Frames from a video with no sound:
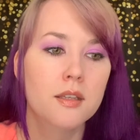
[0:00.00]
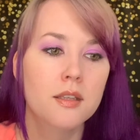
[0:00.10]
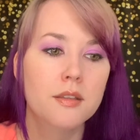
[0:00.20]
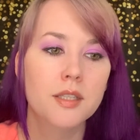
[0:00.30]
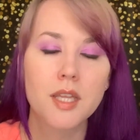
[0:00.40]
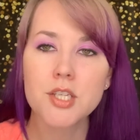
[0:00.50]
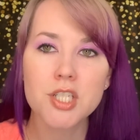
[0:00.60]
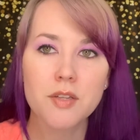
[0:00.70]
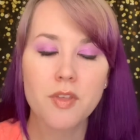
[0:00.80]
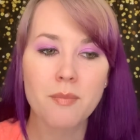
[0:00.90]
The
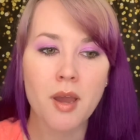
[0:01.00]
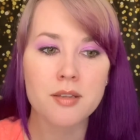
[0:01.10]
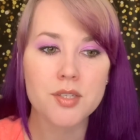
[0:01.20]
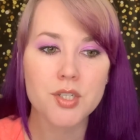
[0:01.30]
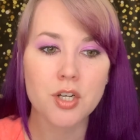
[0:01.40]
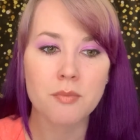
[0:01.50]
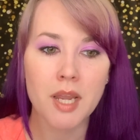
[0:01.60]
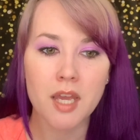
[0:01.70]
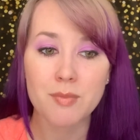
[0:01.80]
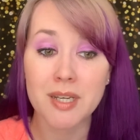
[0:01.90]
legend of the monster
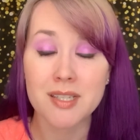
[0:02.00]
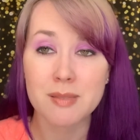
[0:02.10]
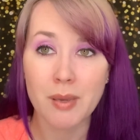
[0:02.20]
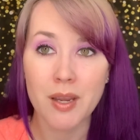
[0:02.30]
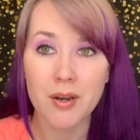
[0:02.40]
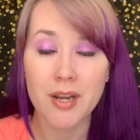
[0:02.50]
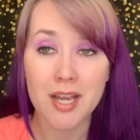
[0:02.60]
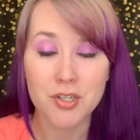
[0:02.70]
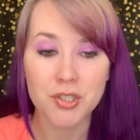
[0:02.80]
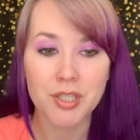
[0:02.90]
may have been inspired
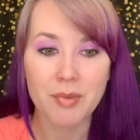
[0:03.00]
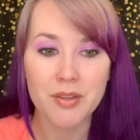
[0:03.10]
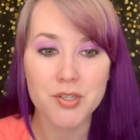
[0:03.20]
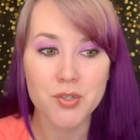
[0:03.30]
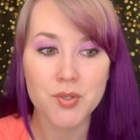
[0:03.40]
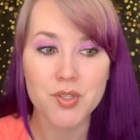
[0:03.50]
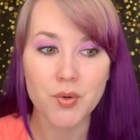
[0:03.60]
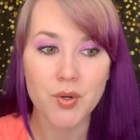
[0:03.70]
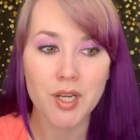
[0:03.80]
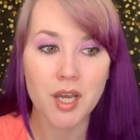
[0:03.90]
actually by the true
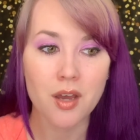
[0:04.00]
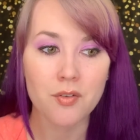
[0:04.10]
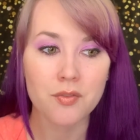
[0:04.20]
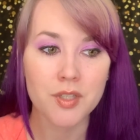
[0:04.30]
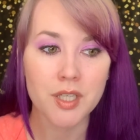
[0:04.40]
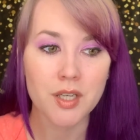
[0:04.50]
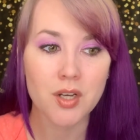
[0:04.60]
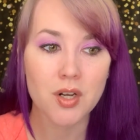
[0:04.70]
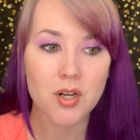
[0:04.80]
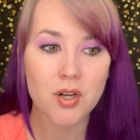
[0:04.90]
story of the
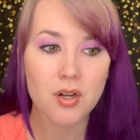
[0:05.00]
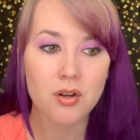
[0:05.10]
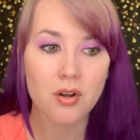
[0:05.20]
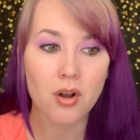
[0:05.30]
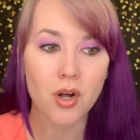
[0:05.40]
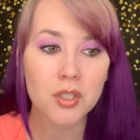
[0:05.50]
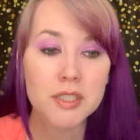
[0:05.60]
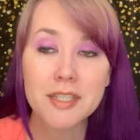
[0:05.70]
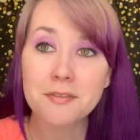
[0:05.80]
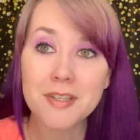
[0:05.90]

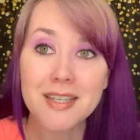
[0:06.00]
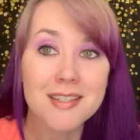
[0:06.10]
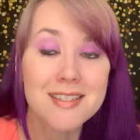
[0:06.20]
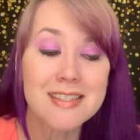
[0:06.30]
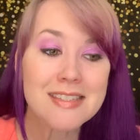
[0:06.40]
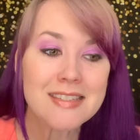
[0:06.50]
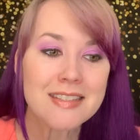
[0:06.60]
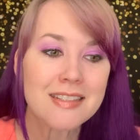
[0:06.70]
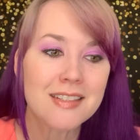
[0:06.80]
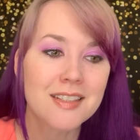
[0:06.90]
Algavides.
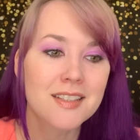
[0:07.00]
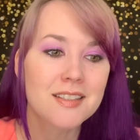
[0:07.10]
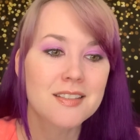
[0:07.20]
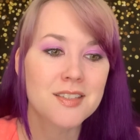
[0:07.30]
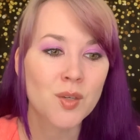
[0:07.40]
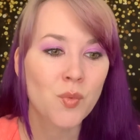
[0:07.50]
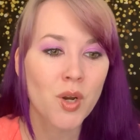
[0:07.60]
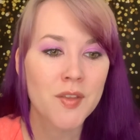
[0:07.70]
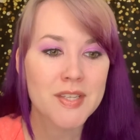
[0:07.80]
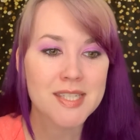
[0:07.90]

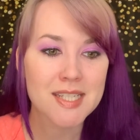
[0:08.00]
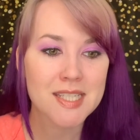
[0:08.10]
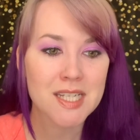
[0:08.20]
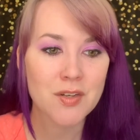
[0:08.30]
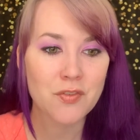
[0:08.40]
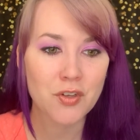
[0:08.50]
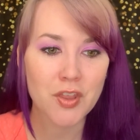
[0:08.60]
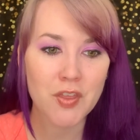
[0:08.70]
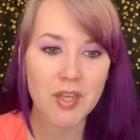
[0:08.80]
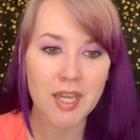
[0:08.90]
Somewhere in the
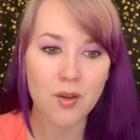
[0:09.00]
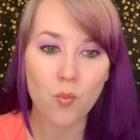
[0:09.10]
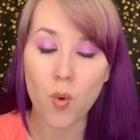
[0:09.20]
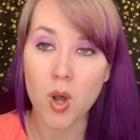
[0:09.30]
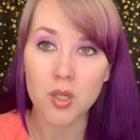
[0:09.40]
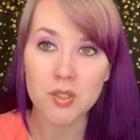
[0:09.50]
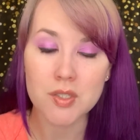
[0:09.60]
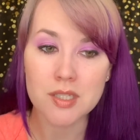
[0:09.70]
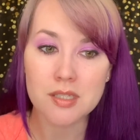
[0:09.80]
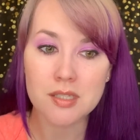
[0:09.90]
16-foot thick
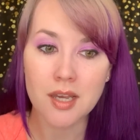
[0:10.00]
walls